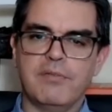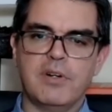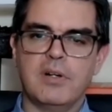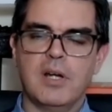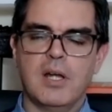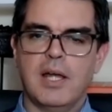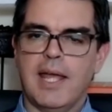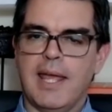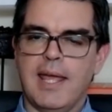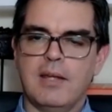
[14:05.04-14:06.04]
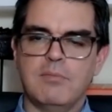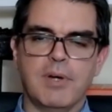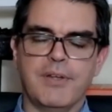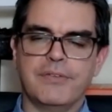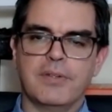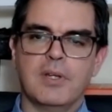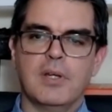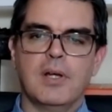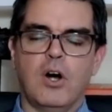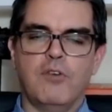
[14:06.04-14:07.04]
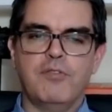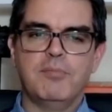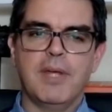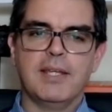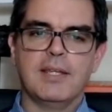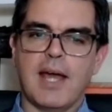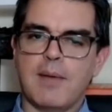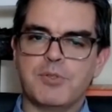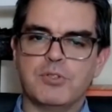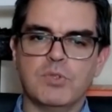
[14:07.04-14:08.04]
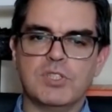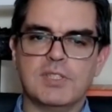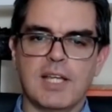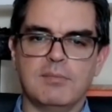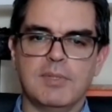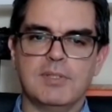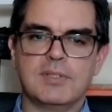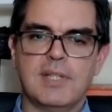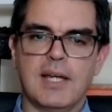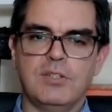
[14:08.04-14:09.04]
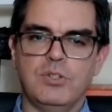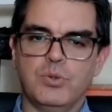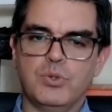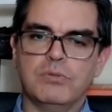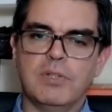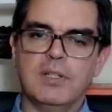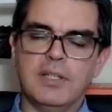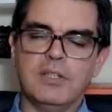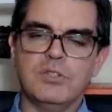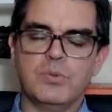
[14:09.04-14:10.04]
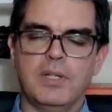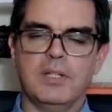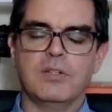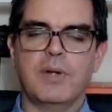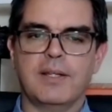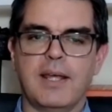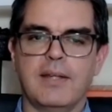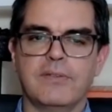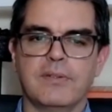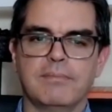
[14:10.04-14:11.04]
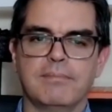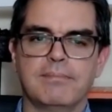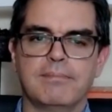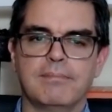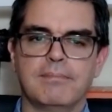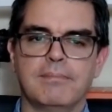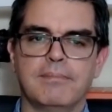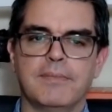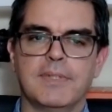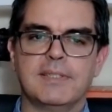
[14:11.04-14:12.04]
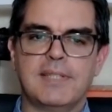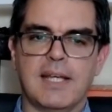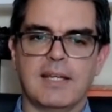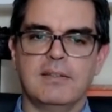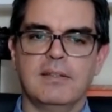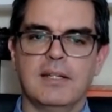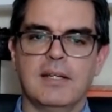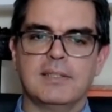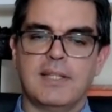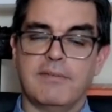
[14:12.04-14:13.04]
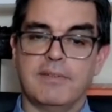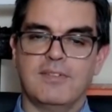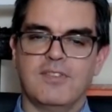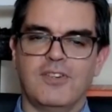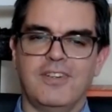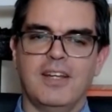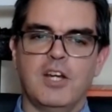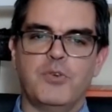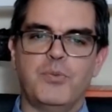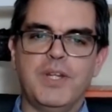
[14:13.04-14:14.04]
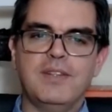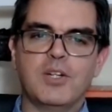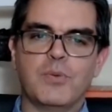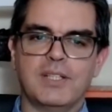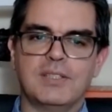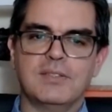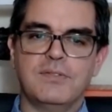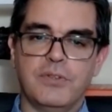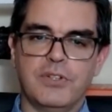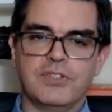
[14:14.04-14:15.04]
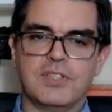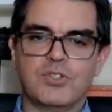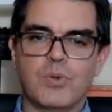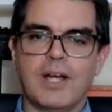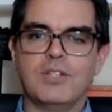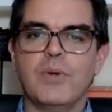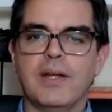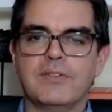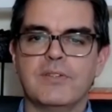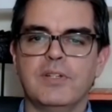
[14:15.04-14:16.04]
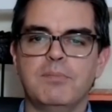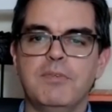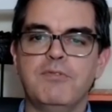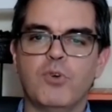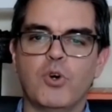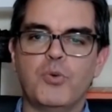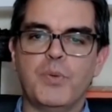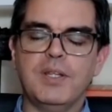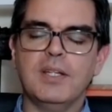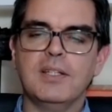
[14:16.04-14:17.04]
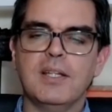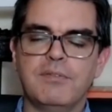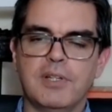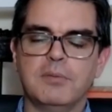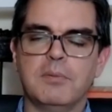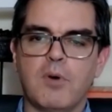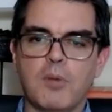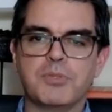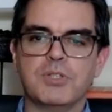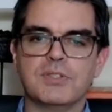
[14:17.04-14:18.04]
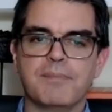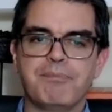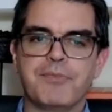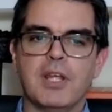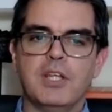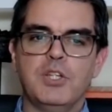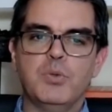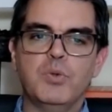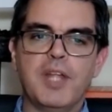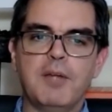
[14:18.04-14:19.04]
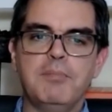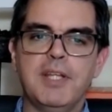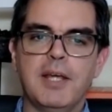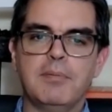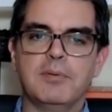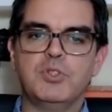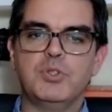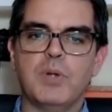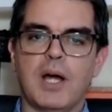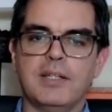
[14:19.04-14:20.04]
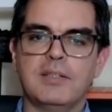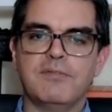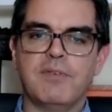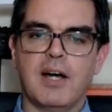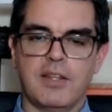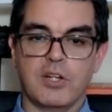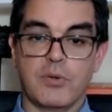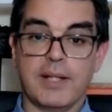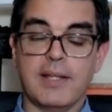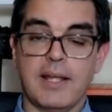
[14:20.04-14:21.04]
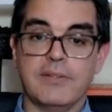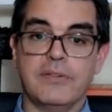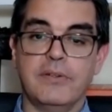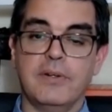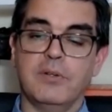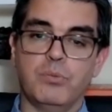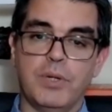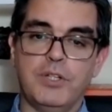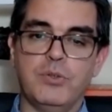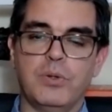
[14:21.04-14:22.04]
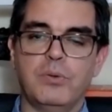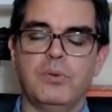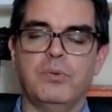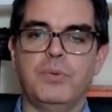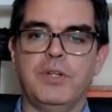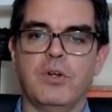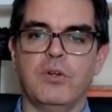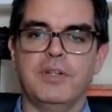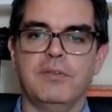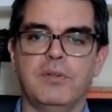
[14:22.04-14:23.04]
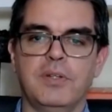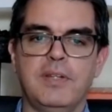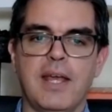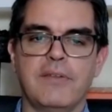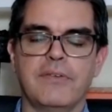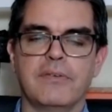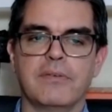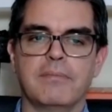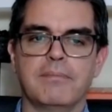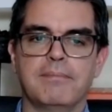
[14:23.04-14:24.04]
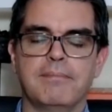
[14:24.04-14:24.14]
never, and must often make absolute statements that usually lead to an incorrect answer. Seventh, read the questions first and try to answer it before reading the available options. You will then be able to identify the correct answer when you read all the answers.